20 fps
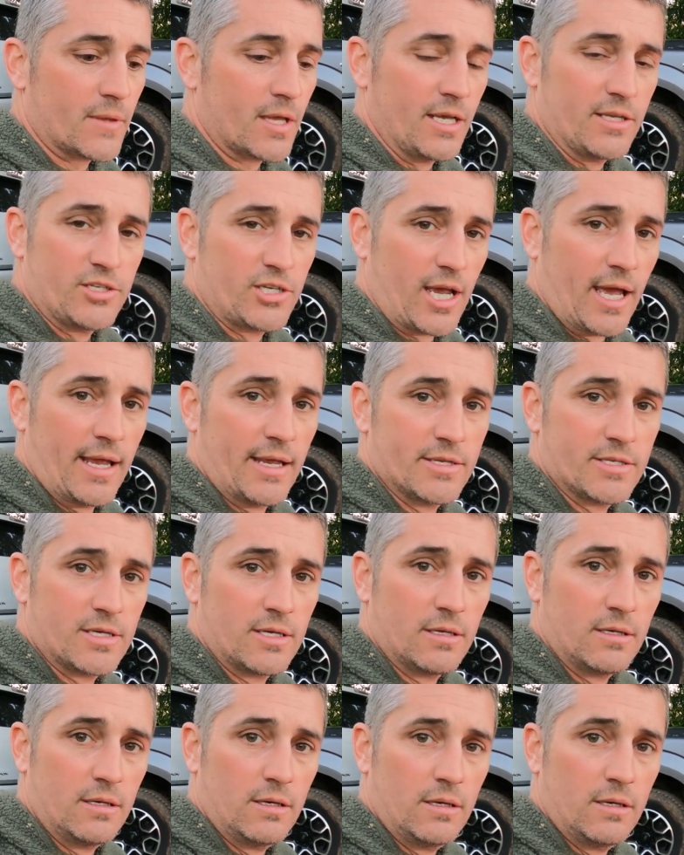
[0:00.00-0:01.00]
can
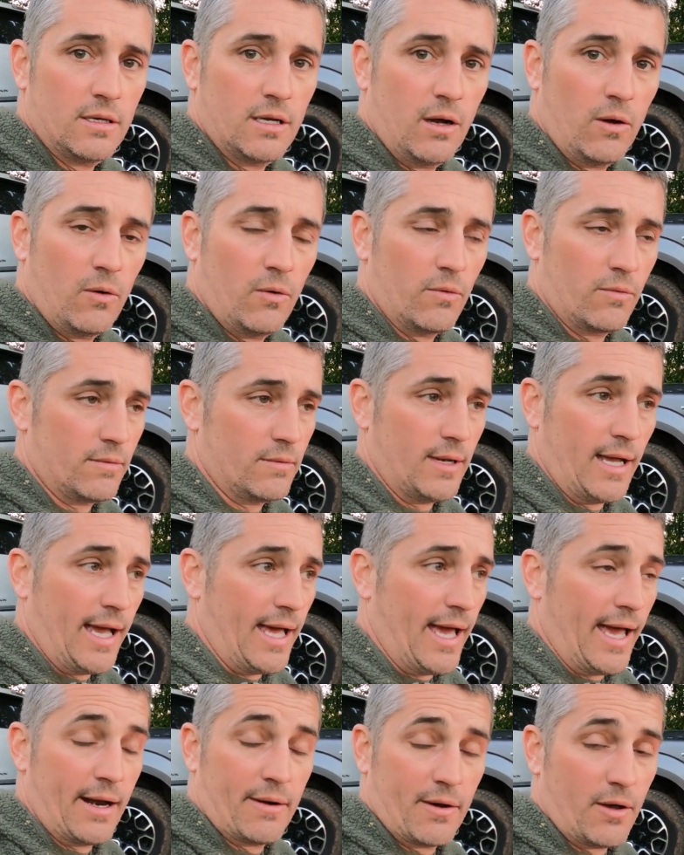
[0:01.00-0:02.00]
change.
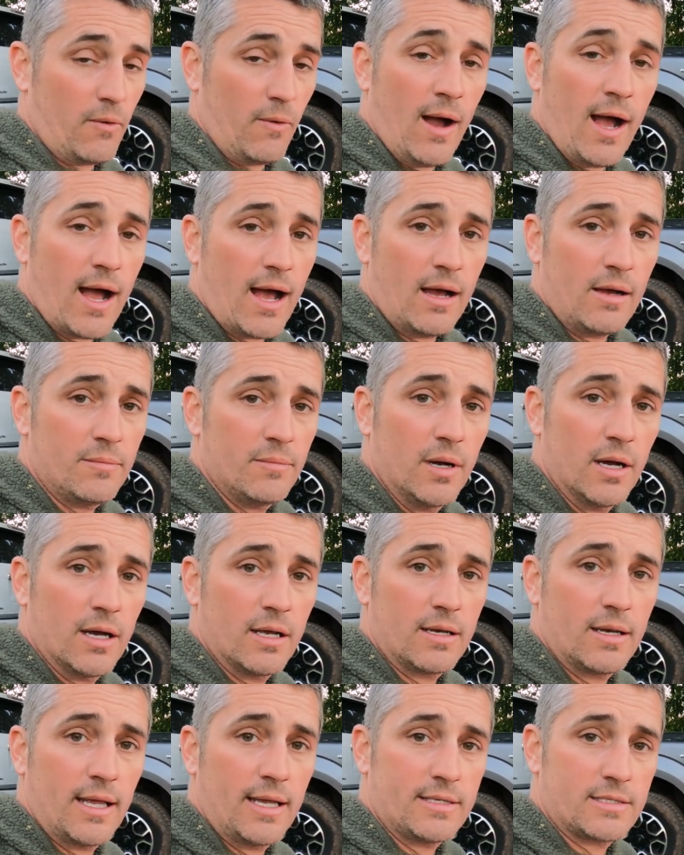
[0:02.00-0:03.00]
I don't know why,
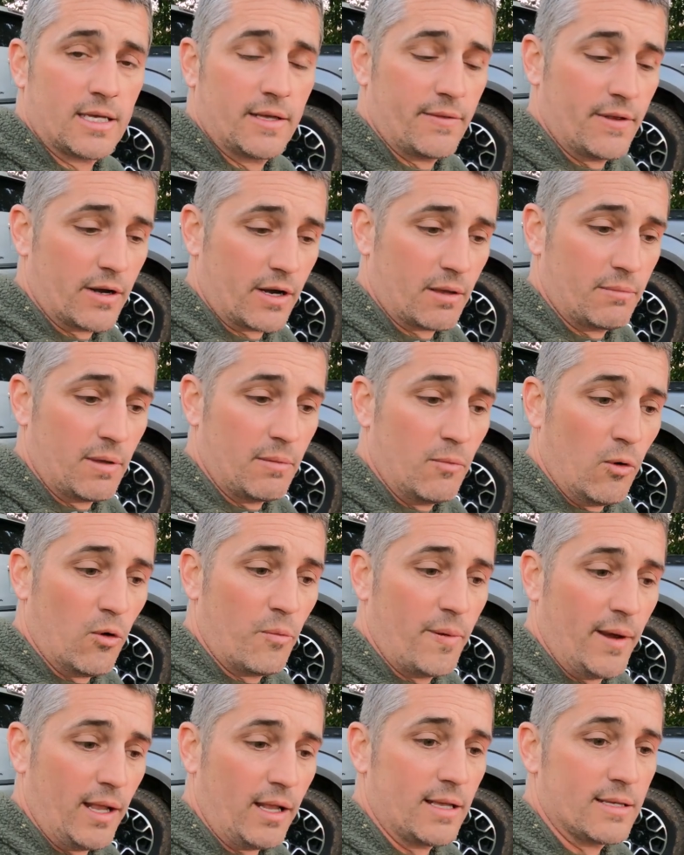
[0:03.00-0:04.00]
but he said there could be
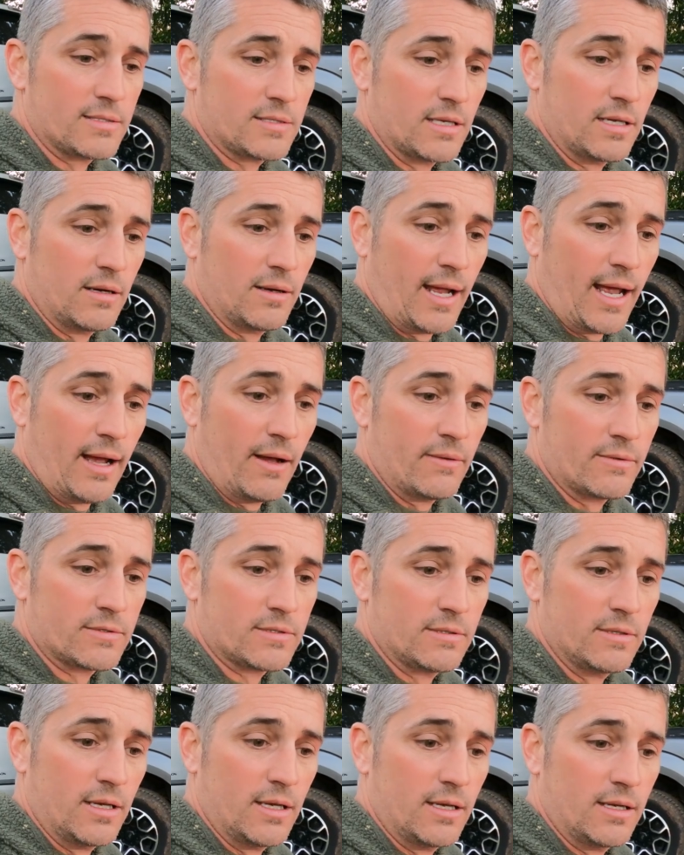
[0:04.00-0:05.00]
more pellets in an
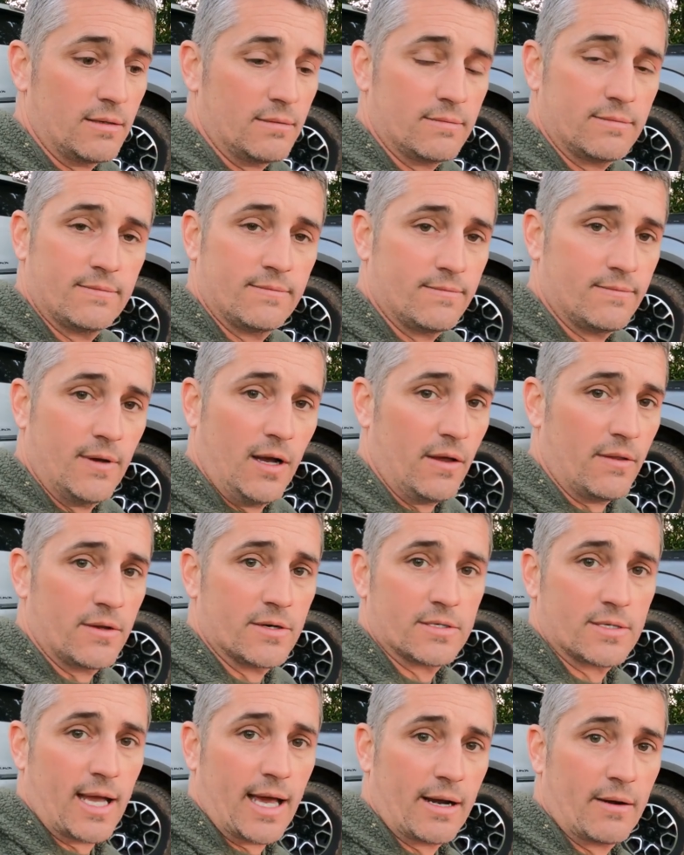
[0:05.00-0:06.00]
ounce than
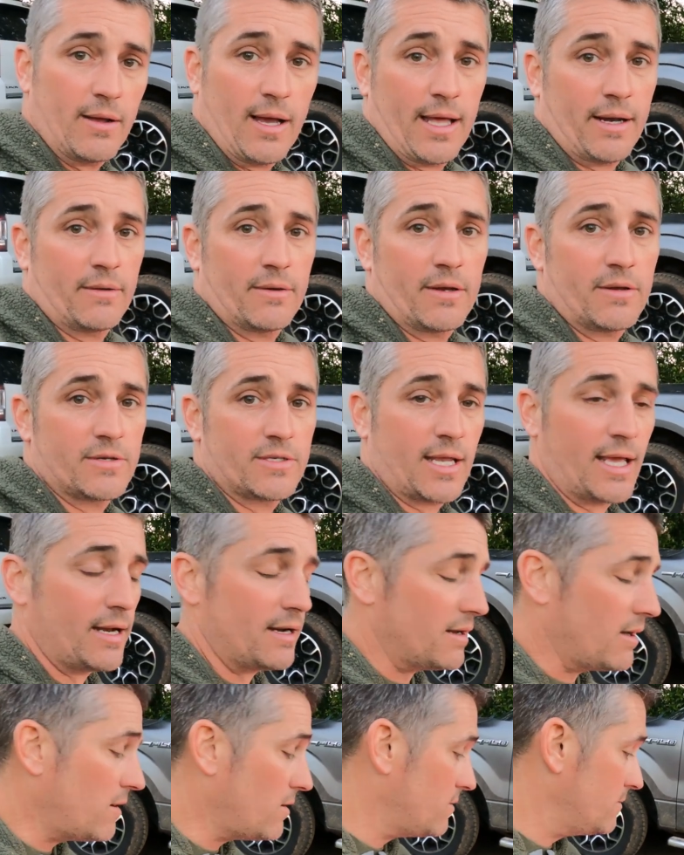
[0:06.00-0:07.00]
others. I don't
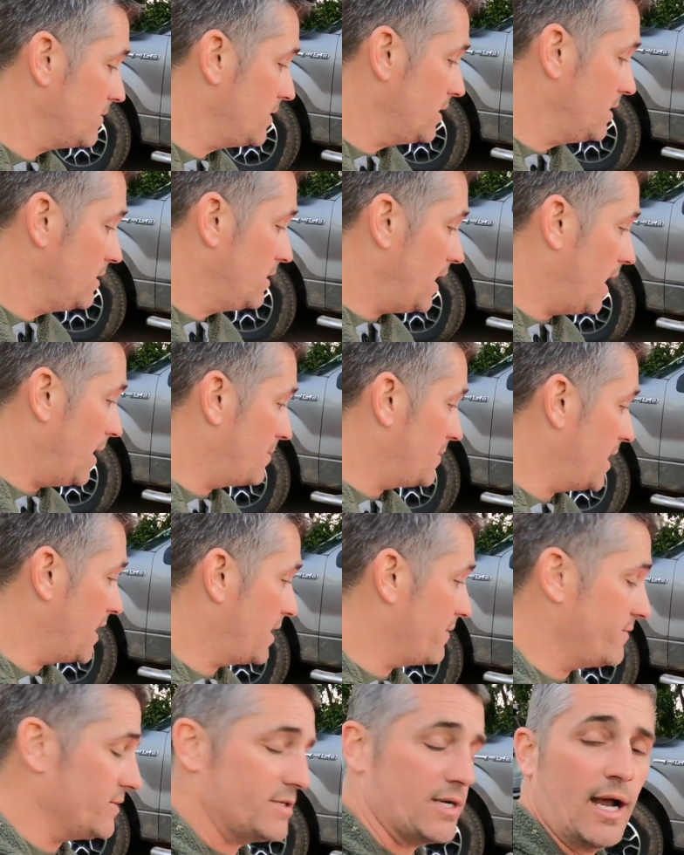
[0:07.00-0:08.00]
understand it all. I'm not
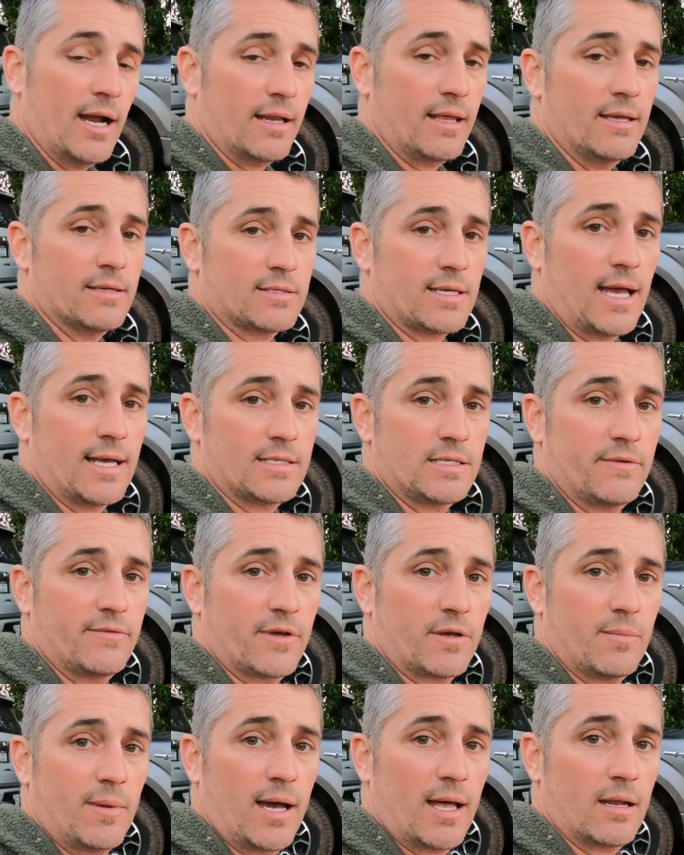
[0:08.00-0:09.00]
even trying to get
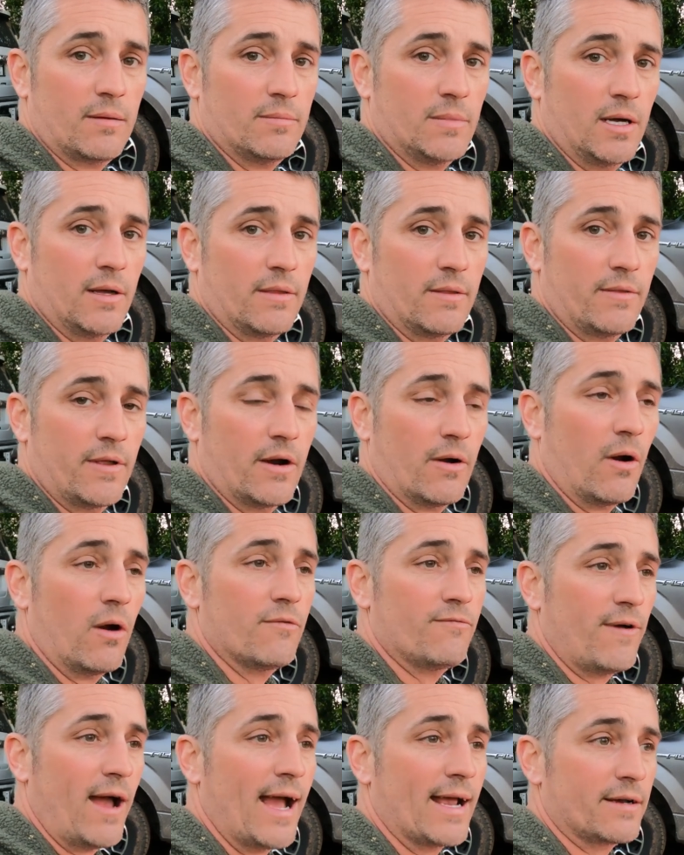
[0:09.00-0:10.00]
scientific about it, but there are
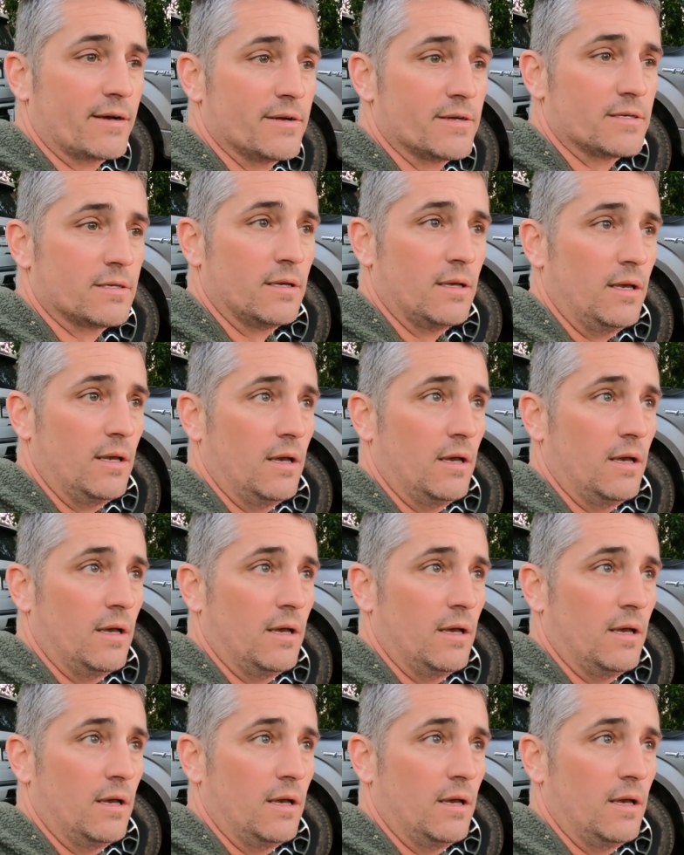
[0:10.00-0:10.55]
factors.